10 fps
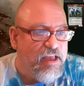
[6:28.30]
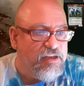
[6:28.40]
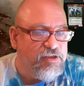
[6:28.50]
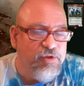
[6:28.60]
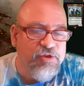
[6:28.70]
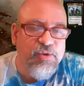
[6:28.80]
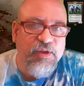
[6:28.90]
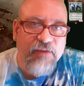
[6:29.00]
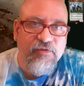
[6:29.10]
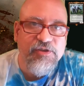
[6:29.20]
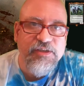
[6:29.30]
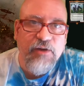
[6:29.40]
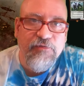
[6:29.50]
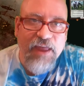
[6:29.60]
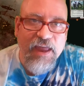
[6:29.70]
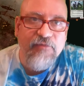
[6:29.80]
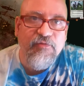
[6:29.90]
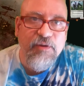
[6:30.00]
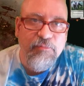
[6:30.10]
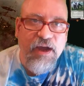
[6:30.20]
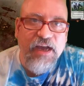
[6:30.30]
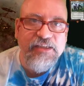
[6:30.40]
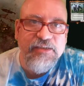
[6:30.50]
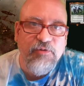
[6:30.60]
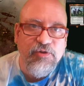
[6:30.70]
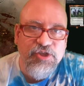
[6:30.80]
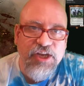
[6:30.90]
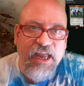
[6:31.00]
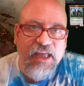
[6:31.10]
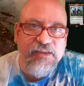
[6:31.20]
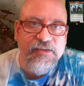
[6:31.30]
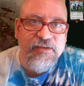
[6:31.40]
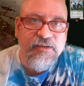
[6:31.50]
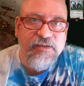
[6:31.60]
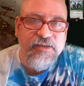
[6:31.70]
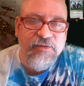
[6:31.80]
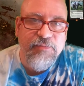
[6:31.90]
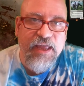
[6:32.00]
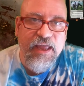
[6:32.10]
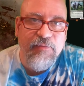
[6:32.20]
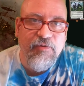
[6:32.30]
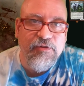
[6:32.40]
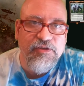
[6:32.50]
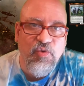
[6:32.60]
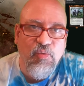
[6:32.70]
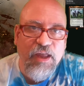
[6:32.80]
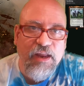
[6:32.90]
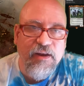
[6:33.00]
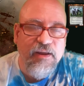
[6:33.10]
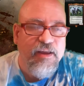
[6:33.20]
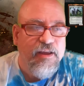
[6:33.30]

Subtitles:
so that you give yourself every possible chance to be able to win.